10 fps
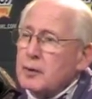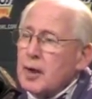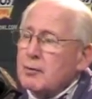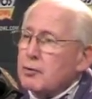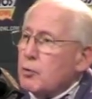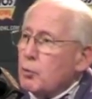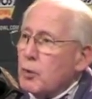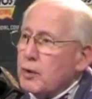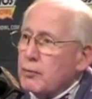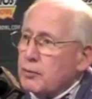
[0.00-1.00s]
Colin's a
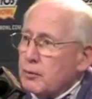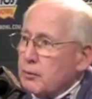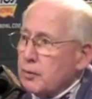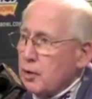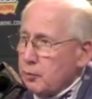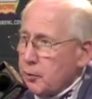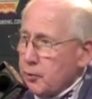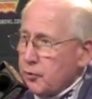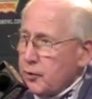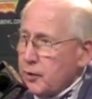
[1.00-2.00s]
wonderful young
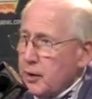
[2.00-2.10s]
person,